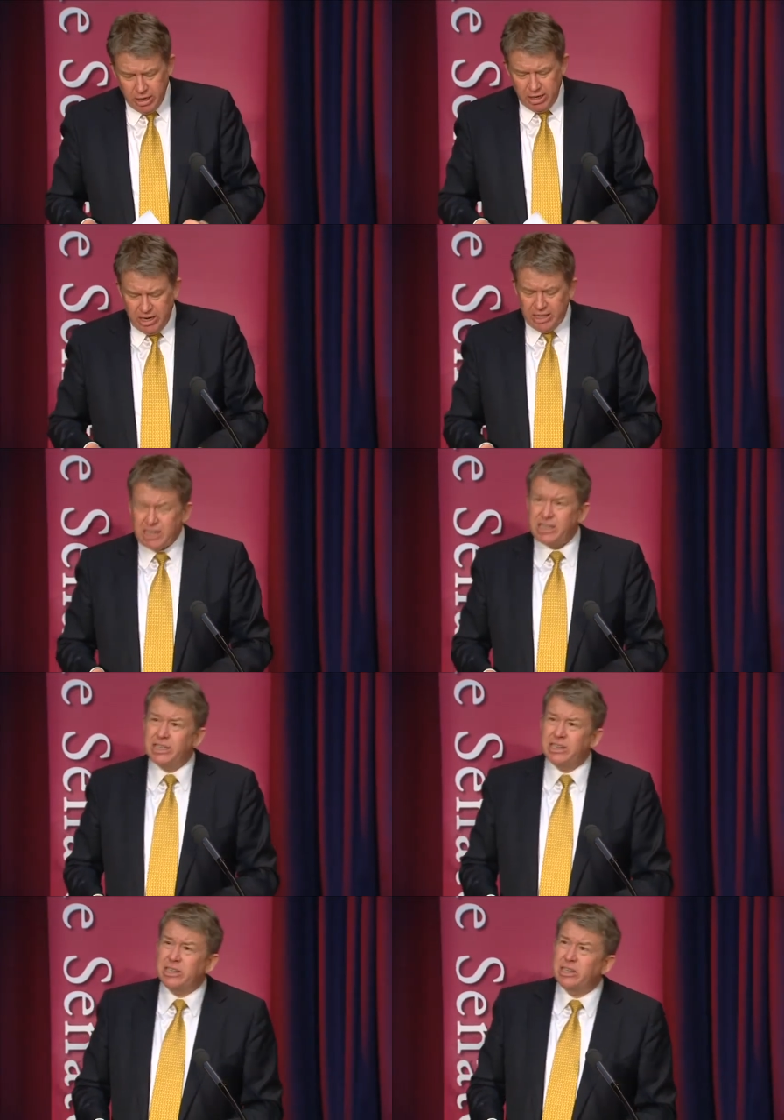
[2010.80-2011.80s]
Now
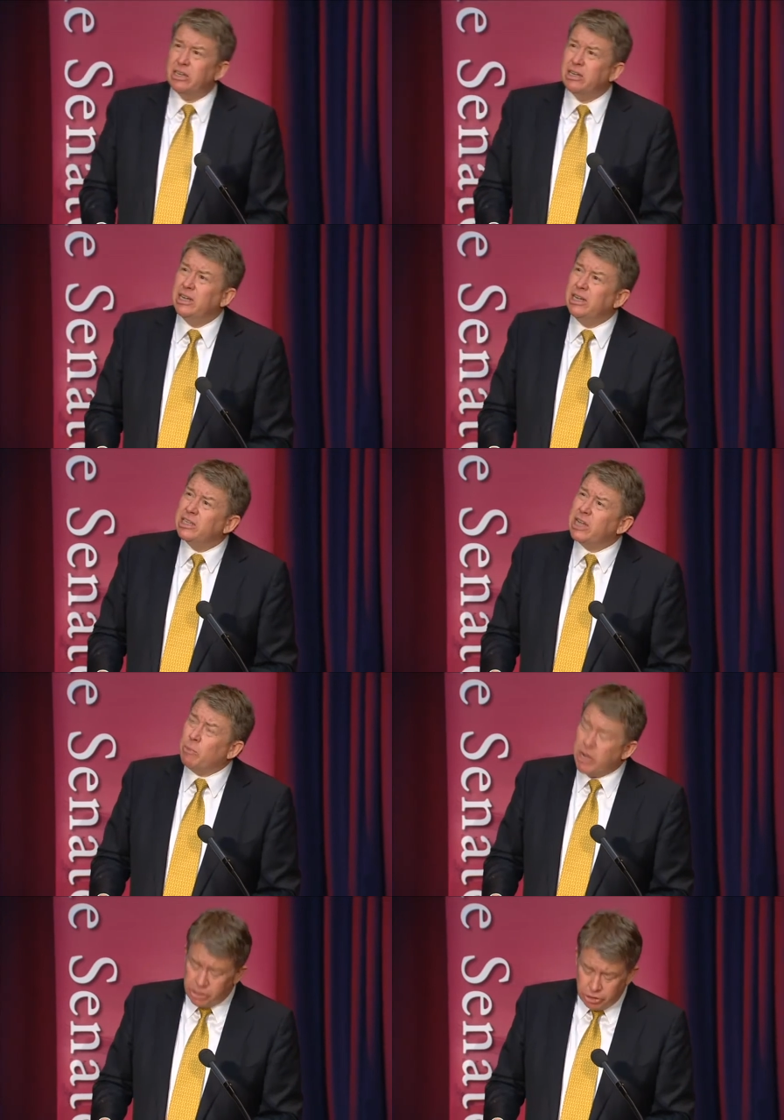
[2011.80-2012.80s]
that's in some
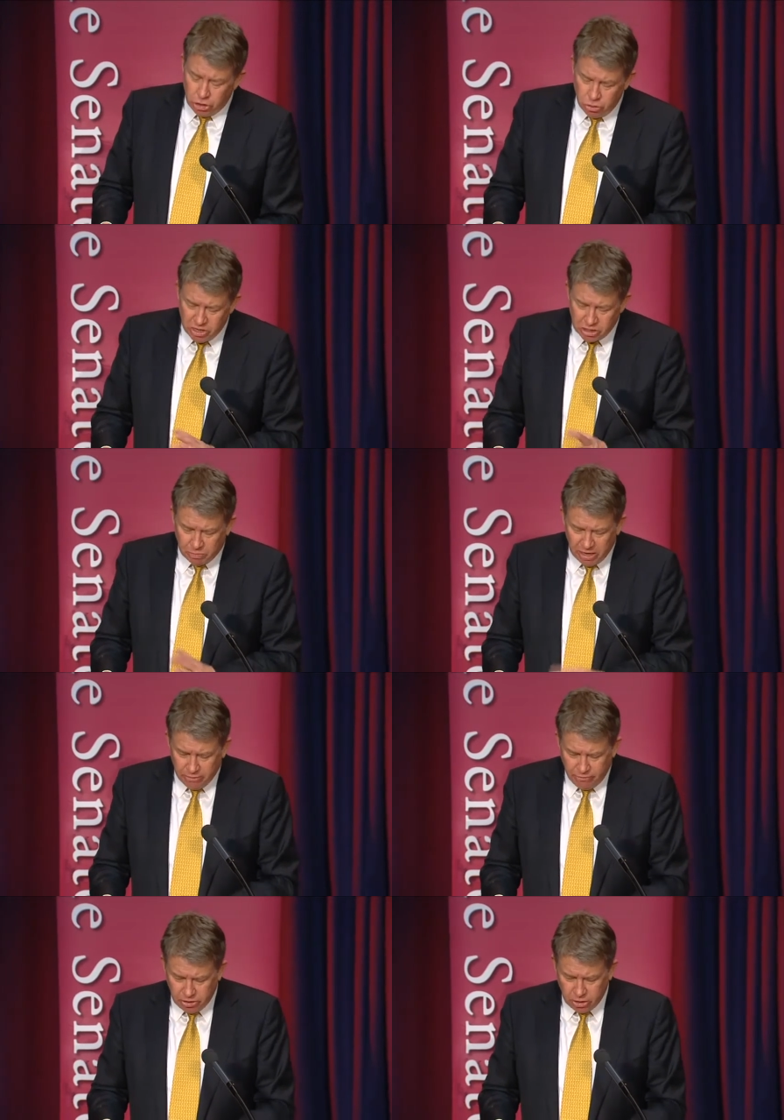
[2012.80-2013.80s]
ways a dubious
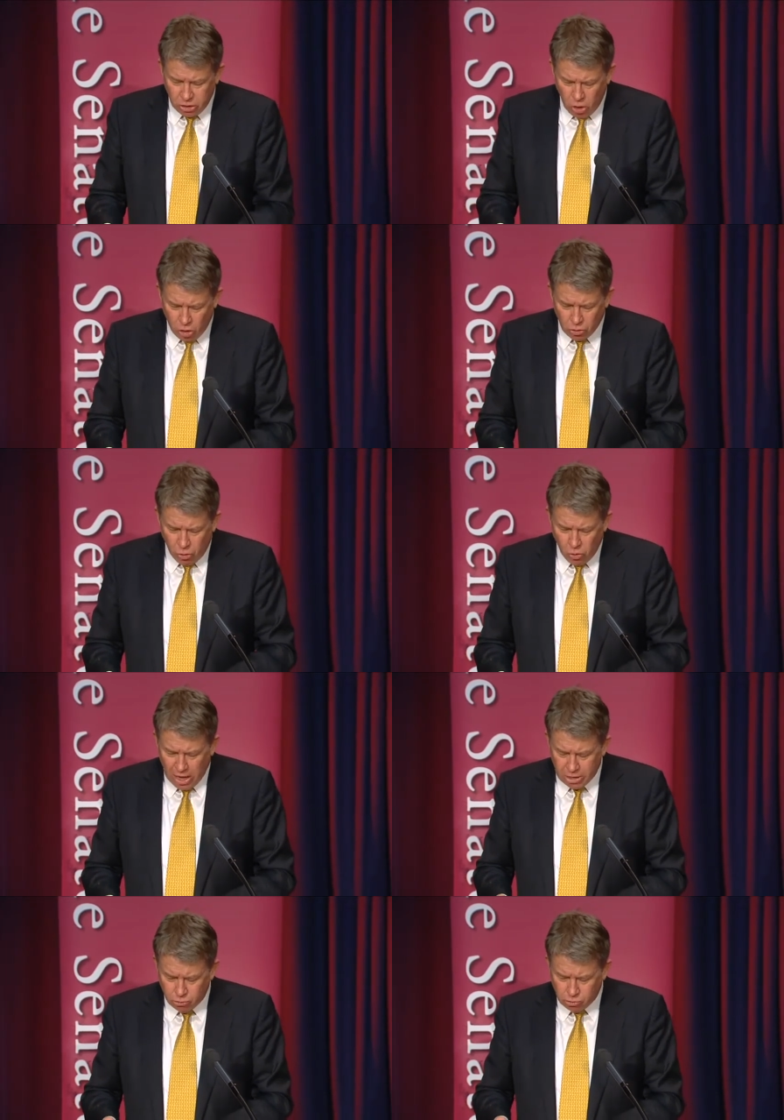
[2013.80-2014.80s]
benefit. Not all
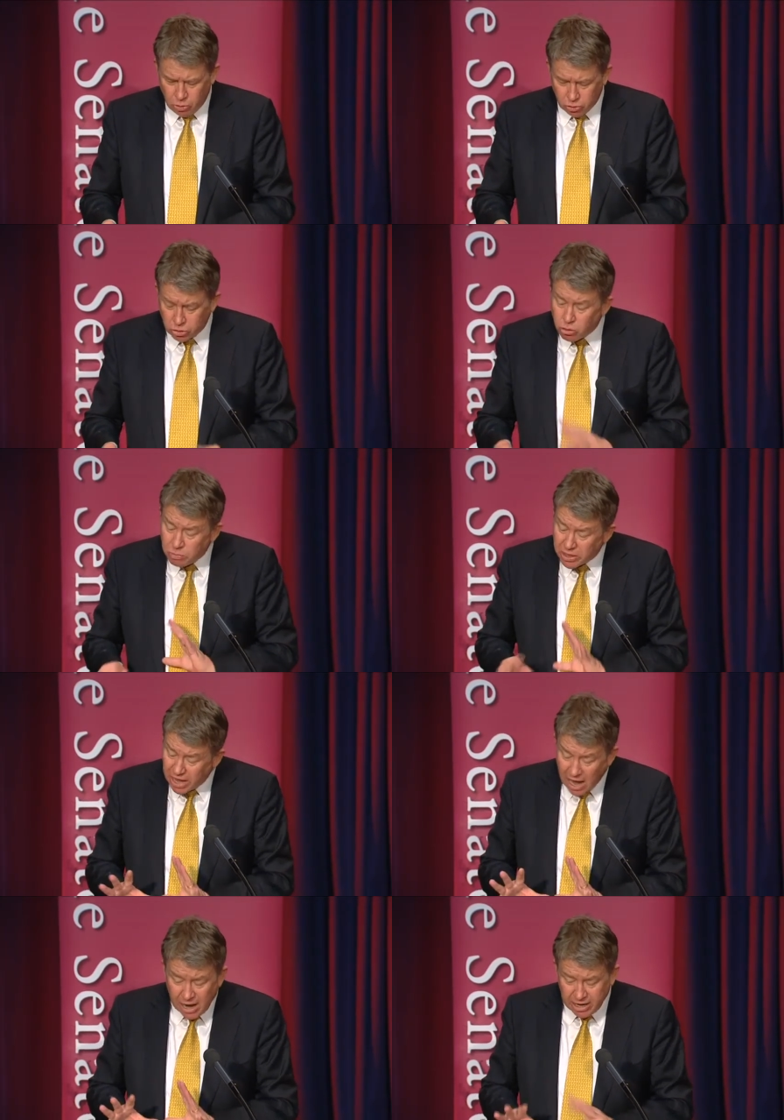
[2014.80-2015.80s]
annual reports are good, but
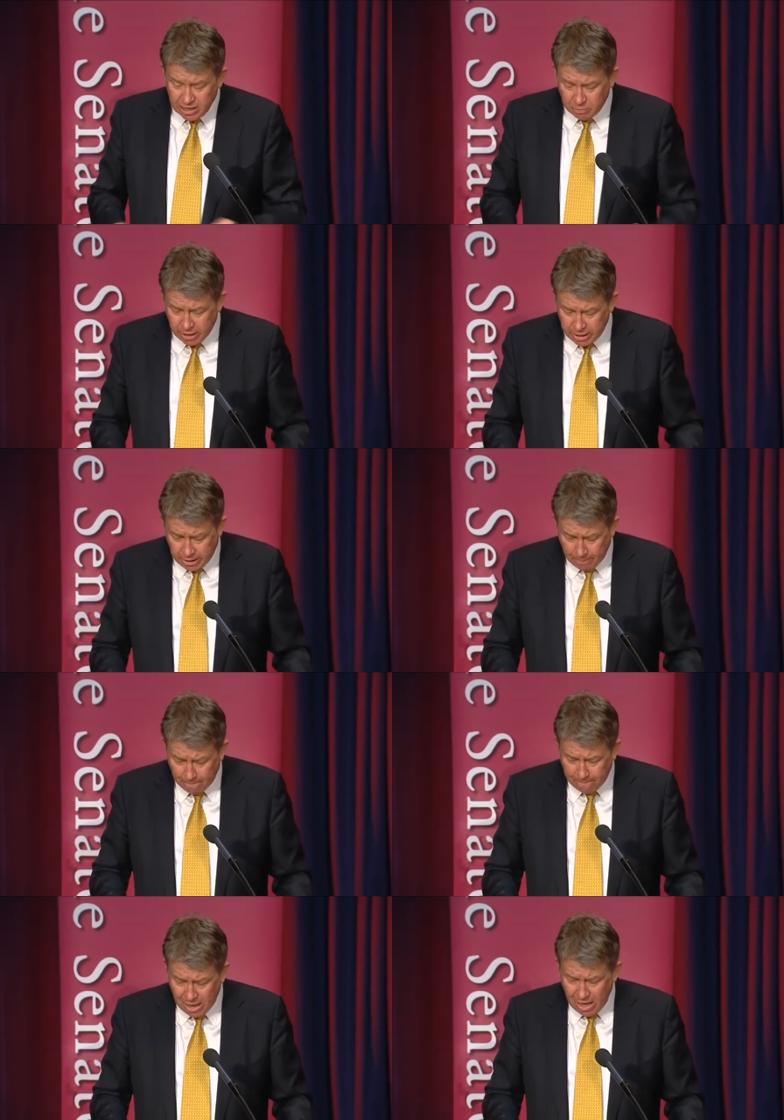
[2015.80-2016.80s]
they are getting better.
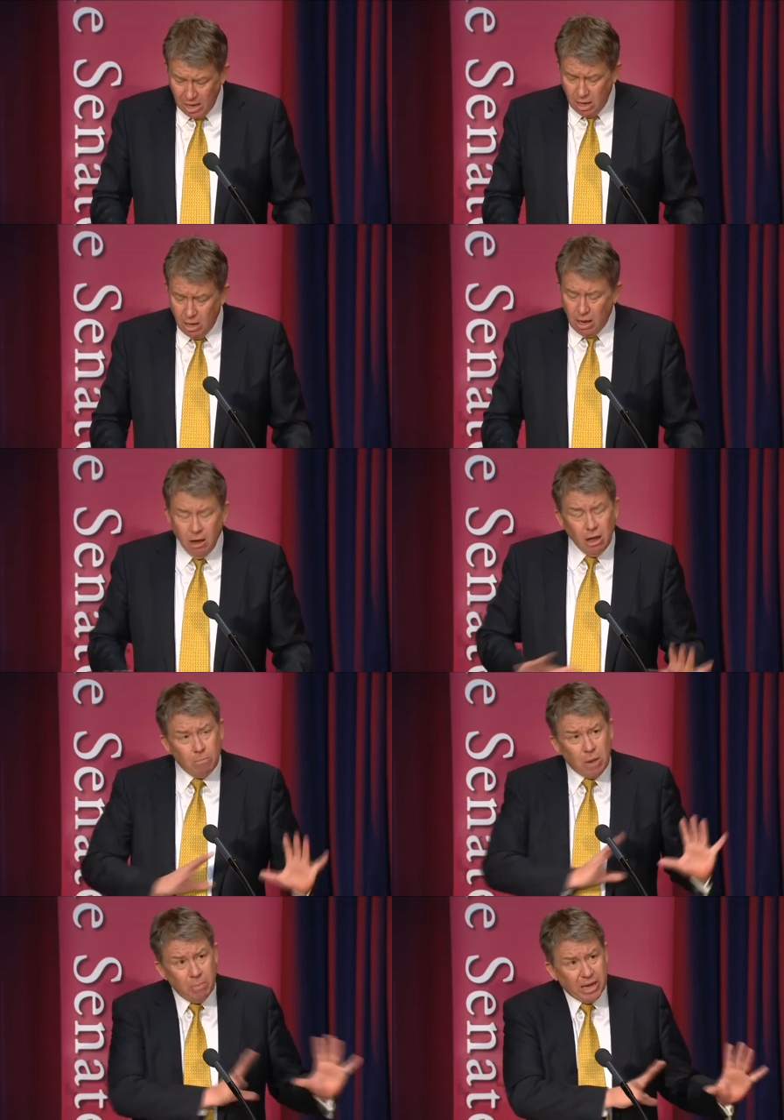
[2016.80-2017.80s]

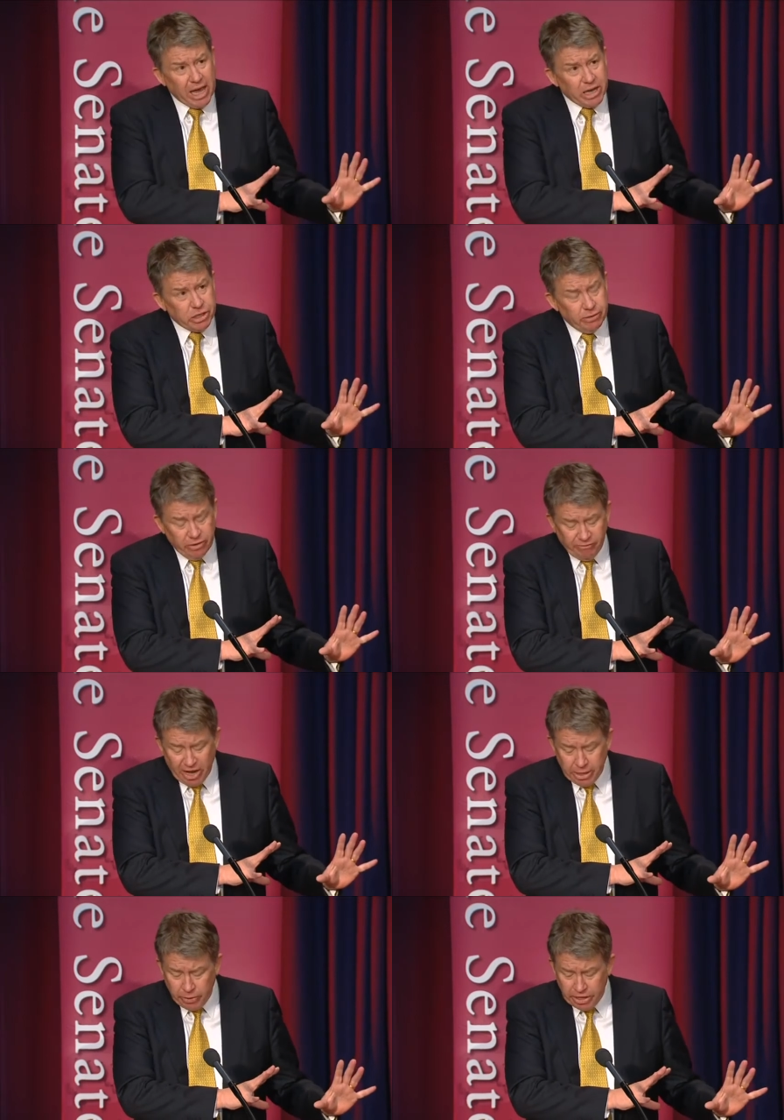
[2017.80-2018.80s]
Publication of
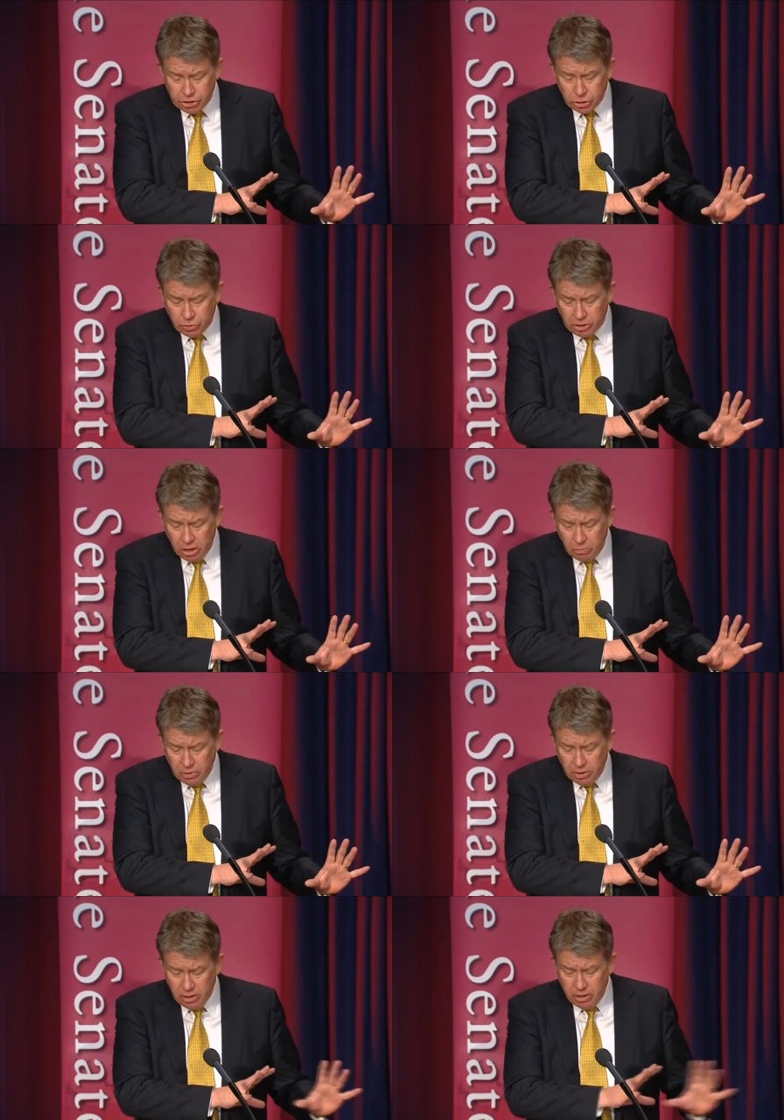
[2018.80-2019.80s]
evaluations will help.
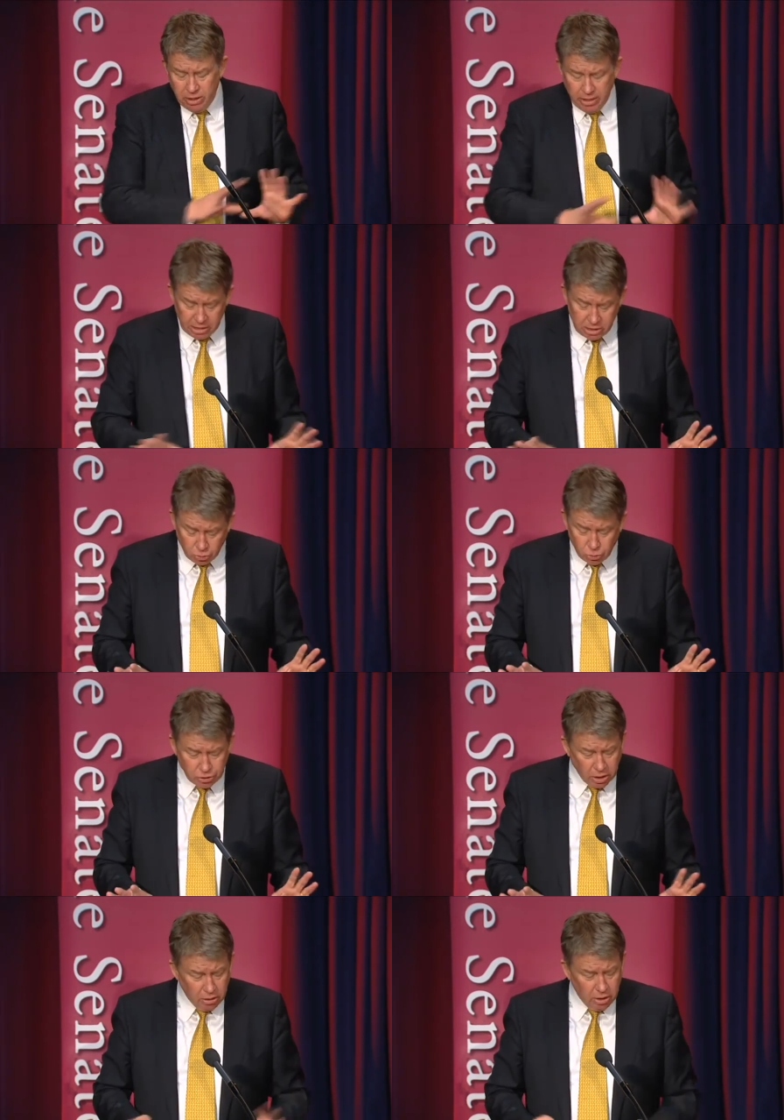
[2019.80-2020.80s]
That's
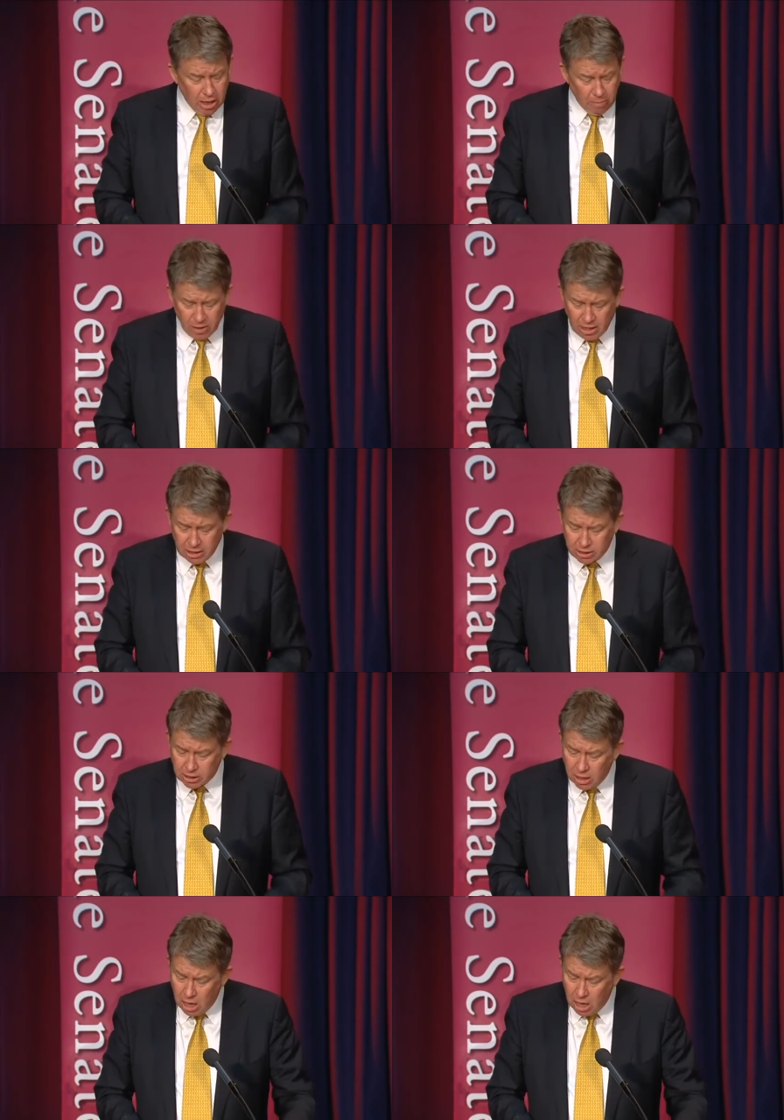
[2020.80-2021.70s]
also a plus.